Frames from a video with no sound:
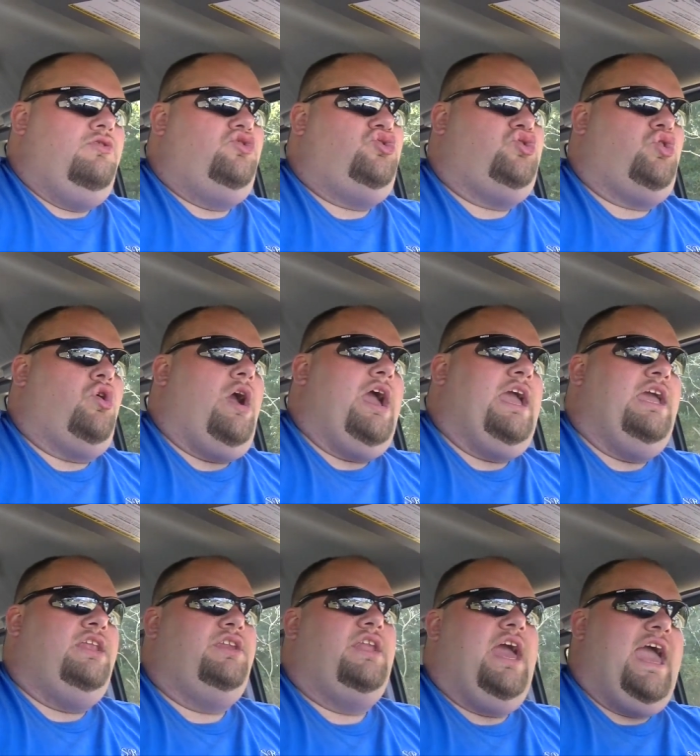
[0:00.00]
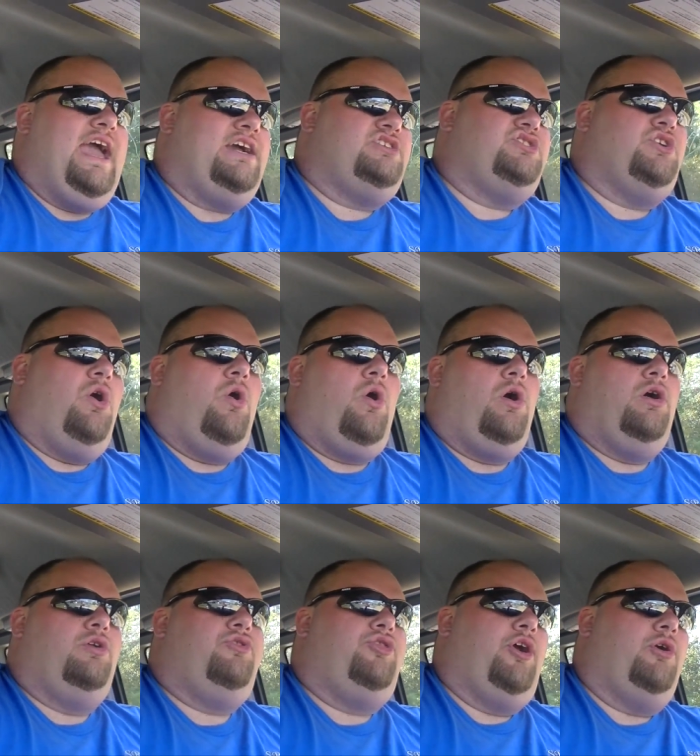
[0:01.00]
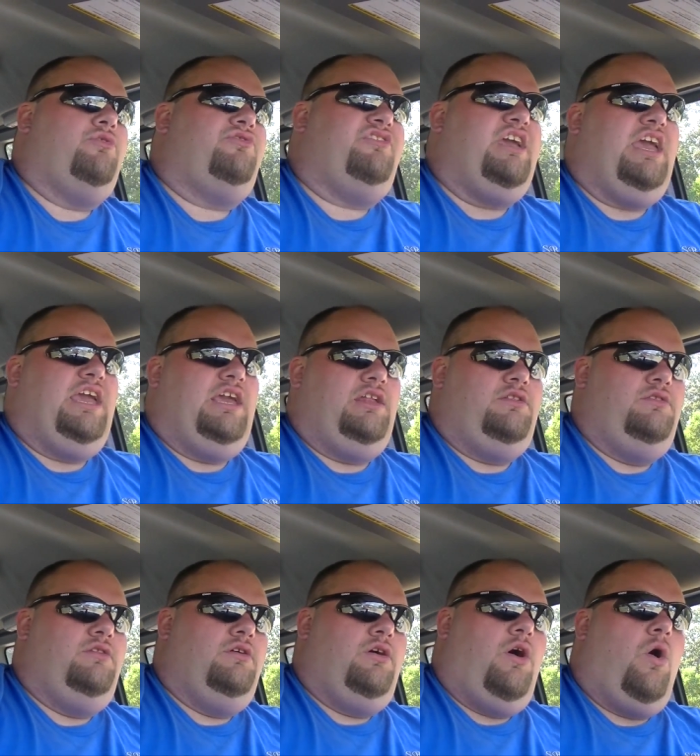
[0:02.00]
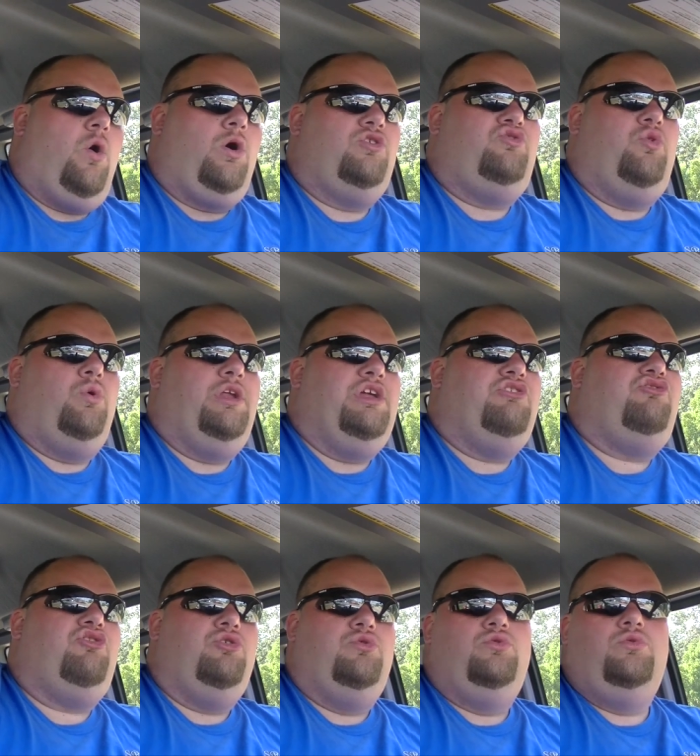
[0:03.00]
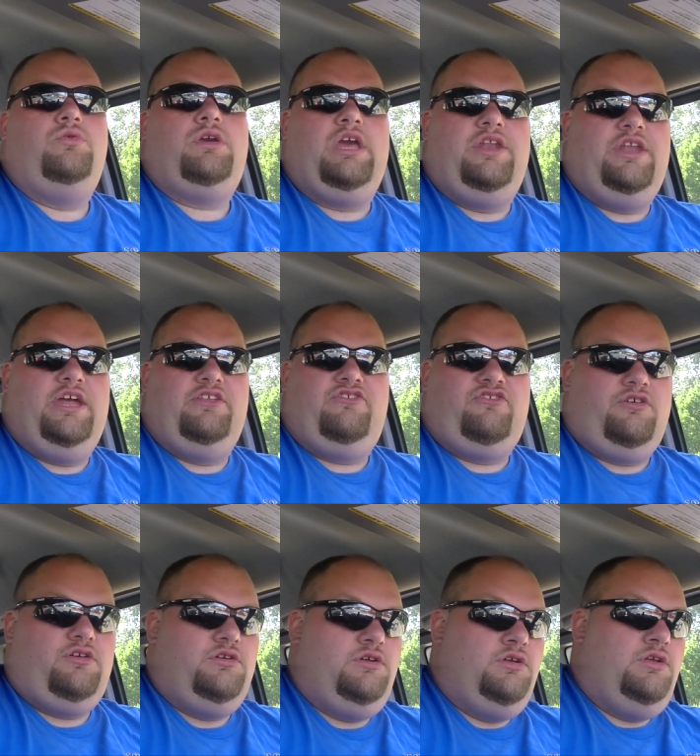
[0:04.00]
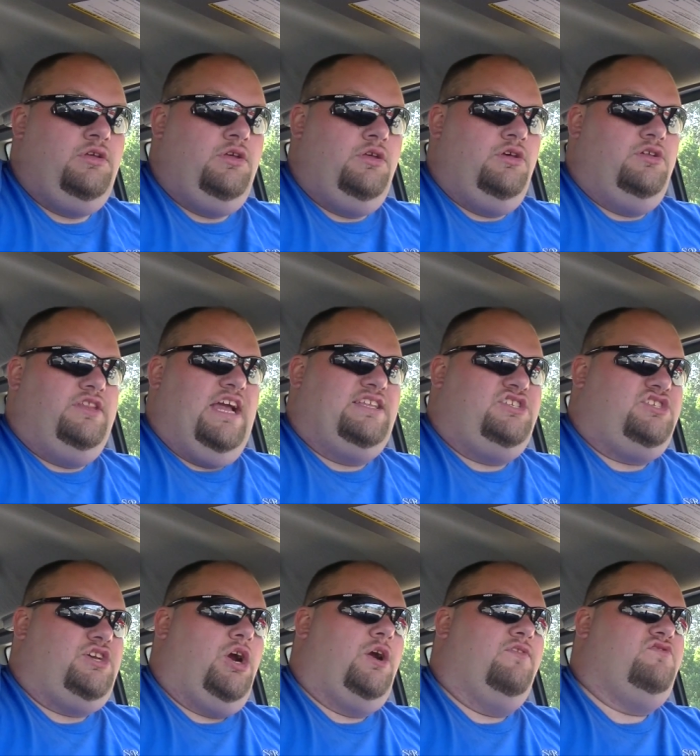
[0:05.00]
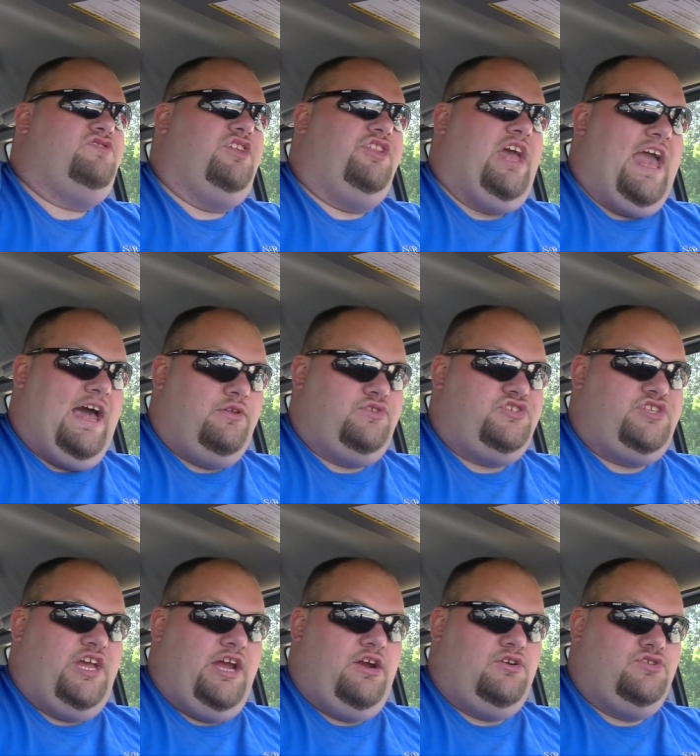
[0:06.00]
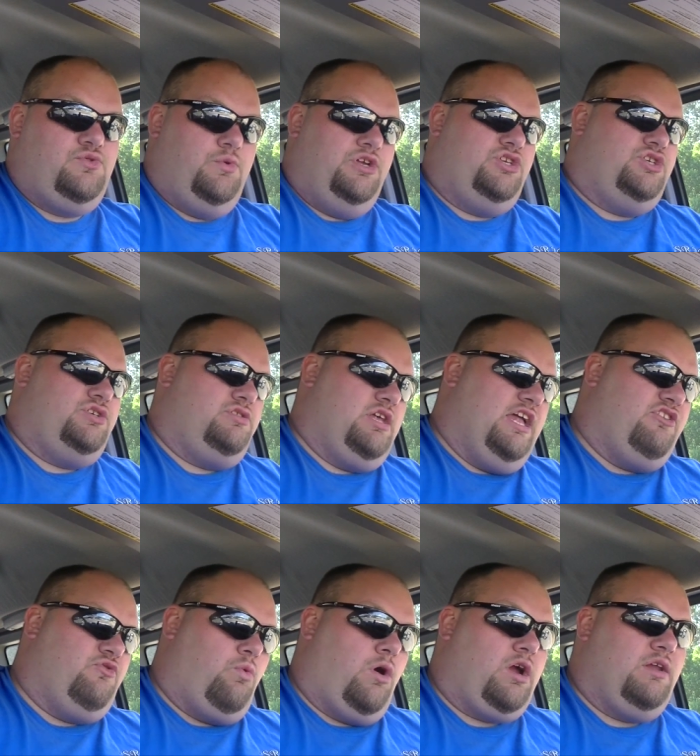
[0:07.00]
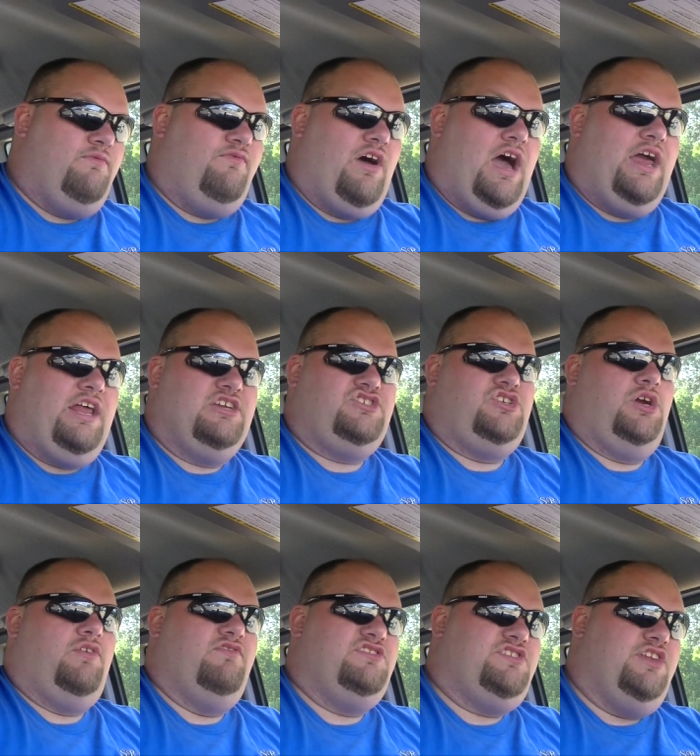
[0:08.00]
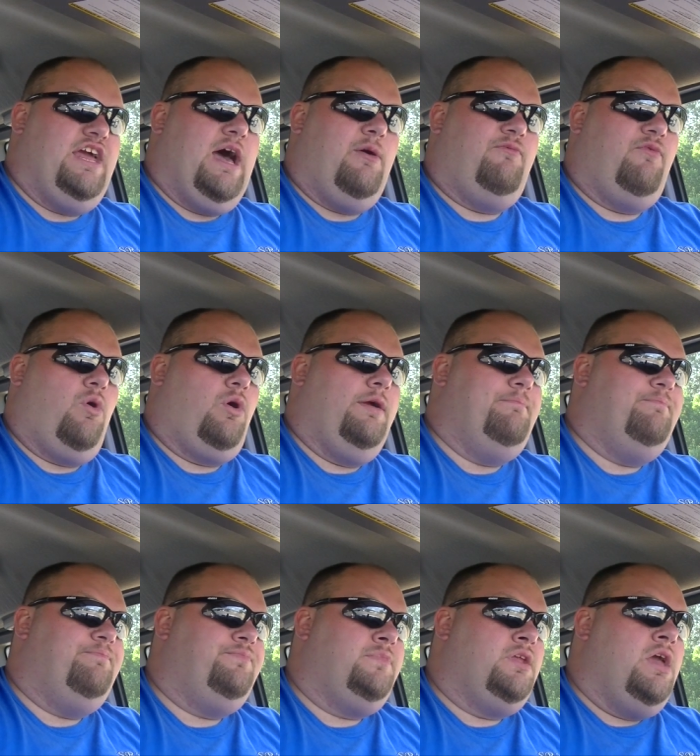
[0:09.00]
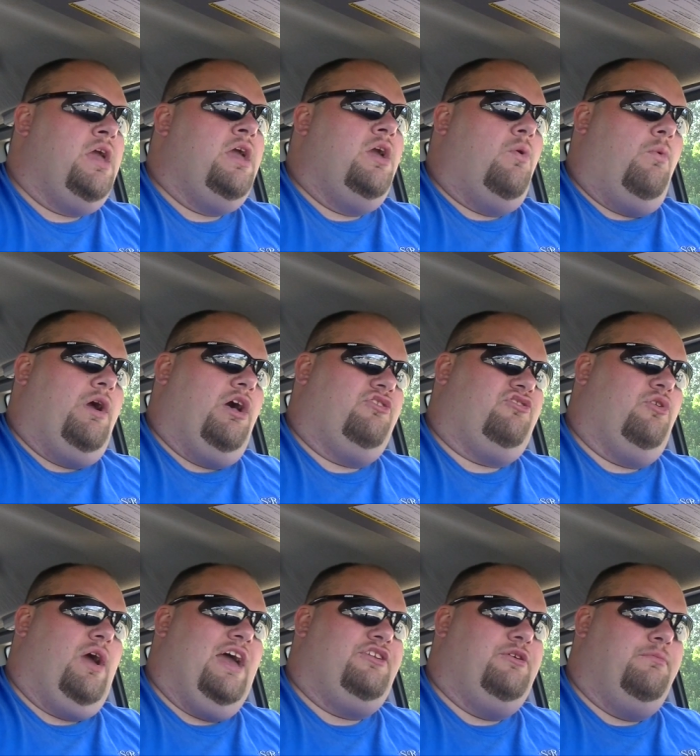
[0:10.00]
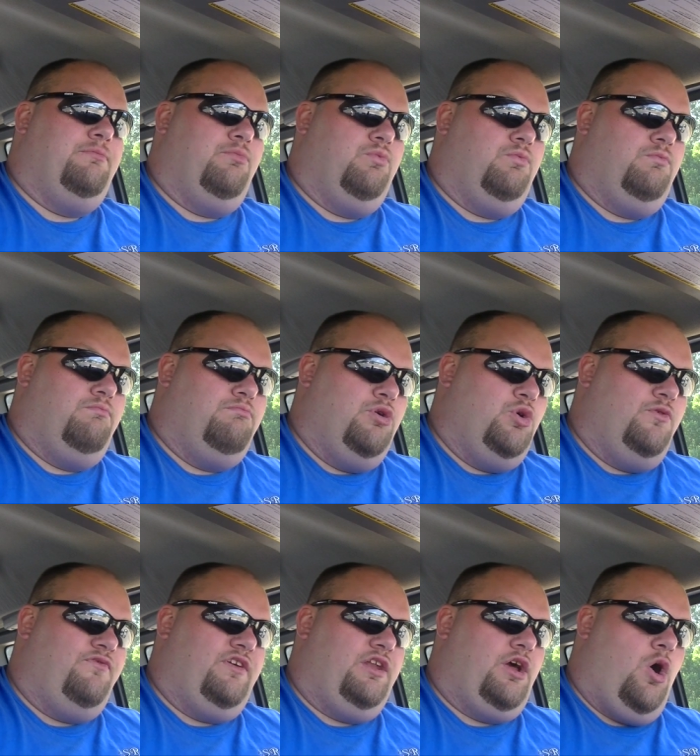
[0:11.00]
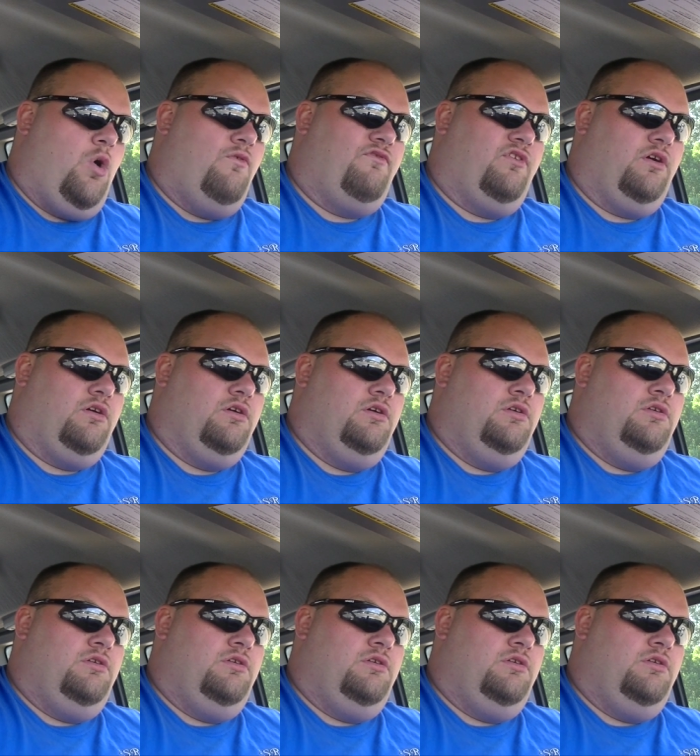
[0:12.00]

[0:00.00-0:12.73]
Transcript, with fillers: Trane XR 13 R22 condenser that serves the downstairs, which it's working fine. I serviced it out for him. We also had to move it over.